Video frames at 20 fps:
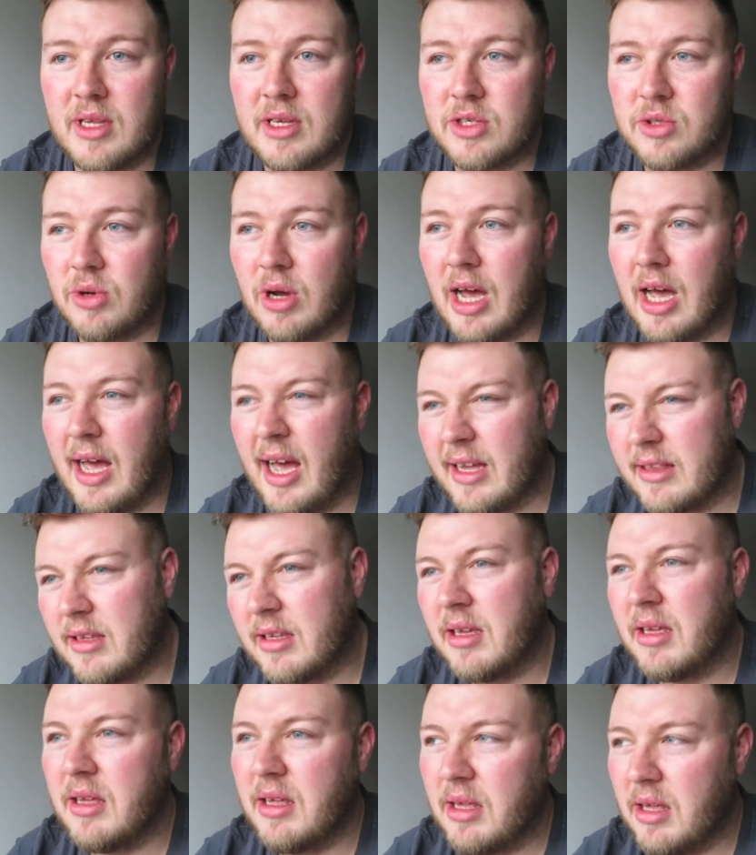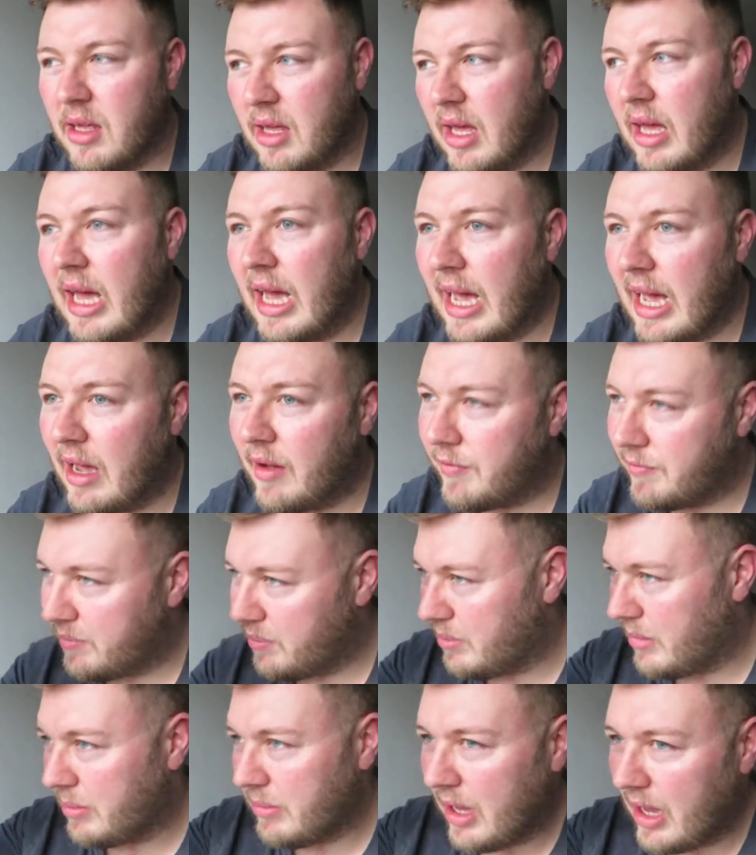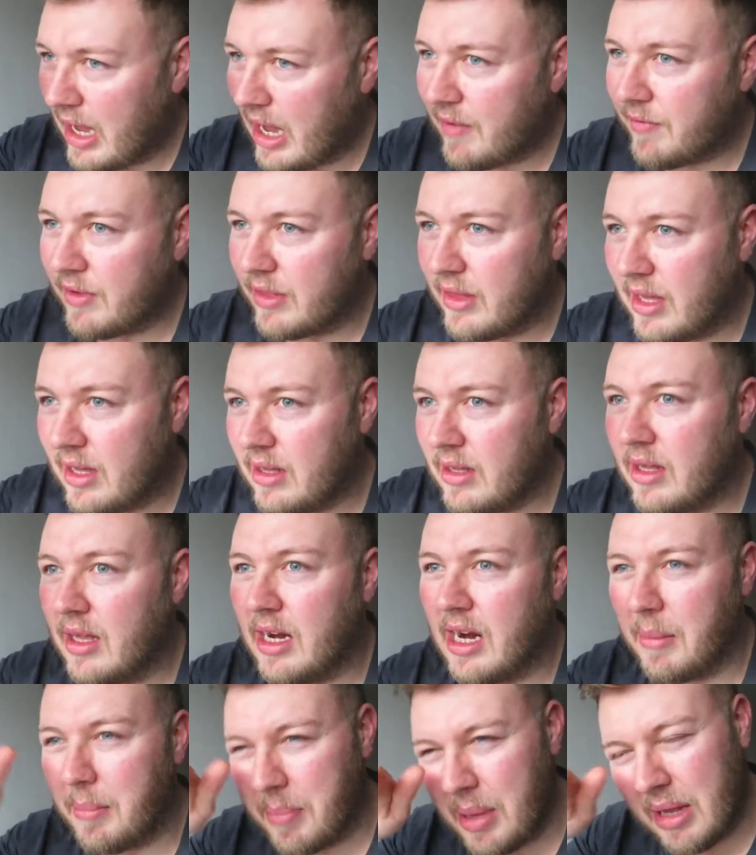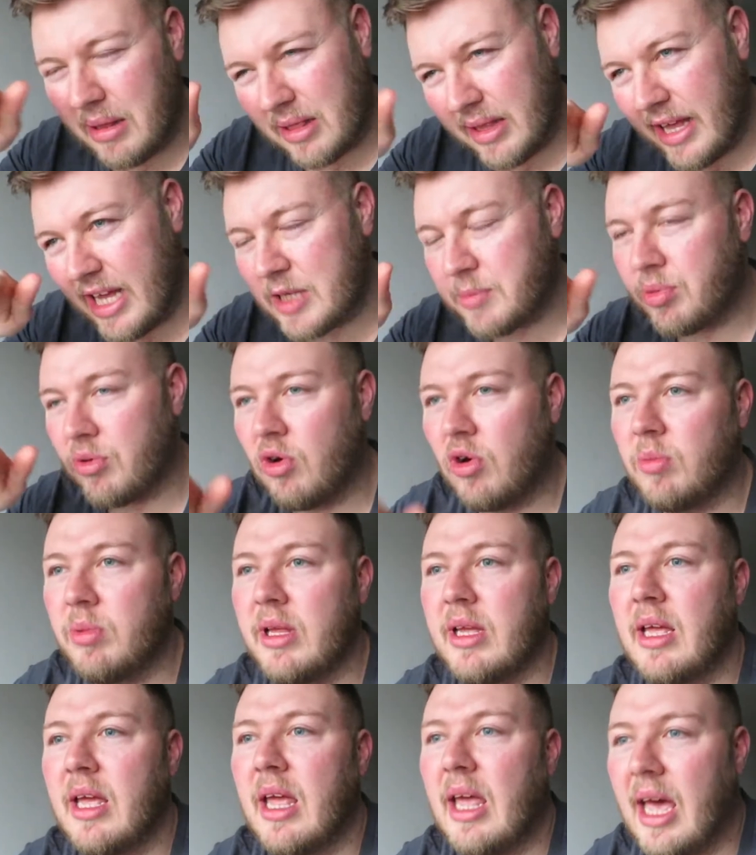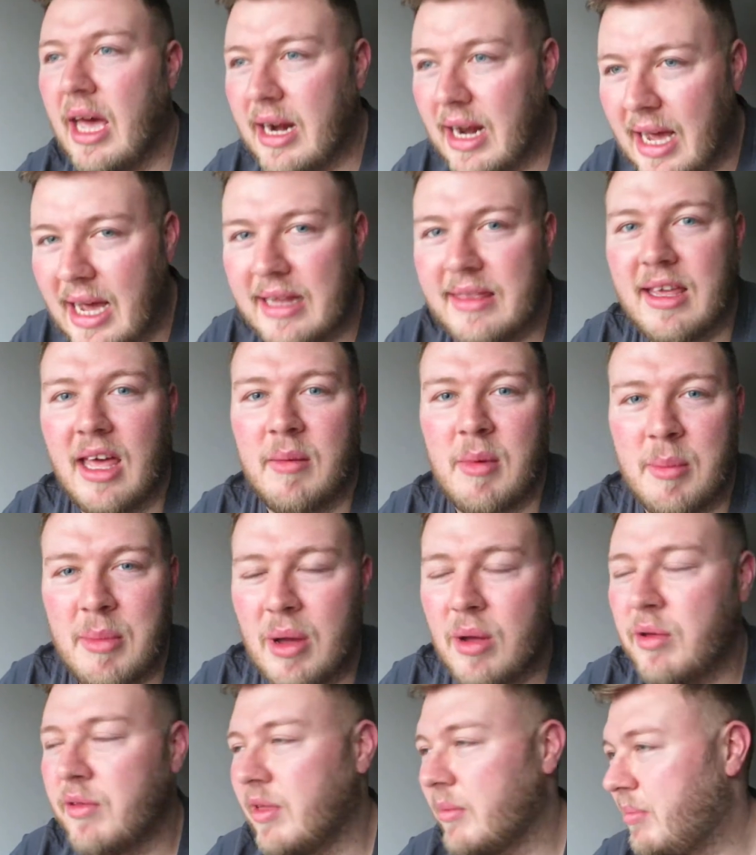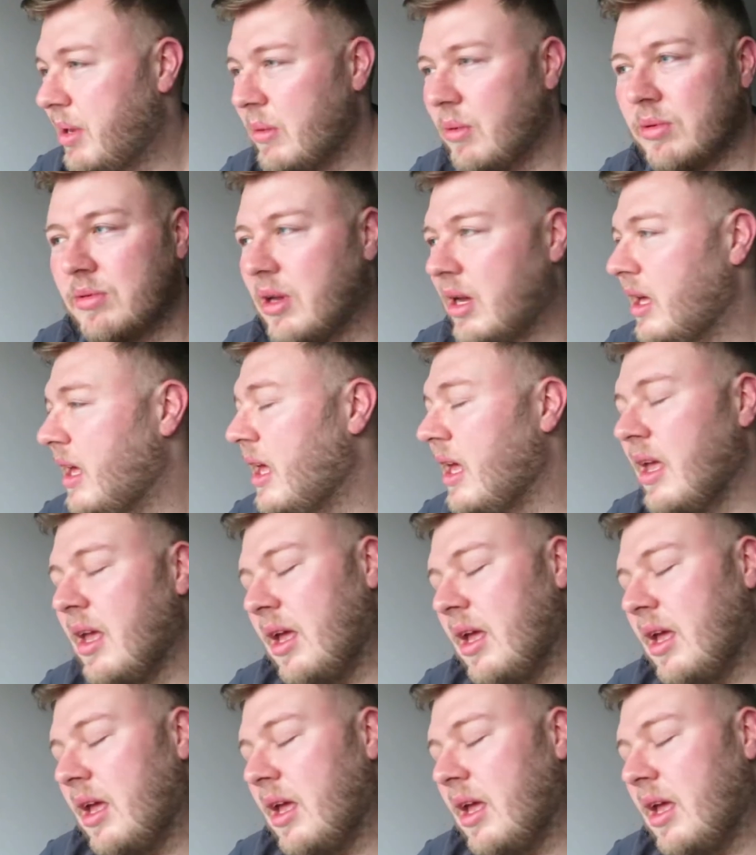So I had half of that, and a bit less probably, and I had that in my mouth, and people do it.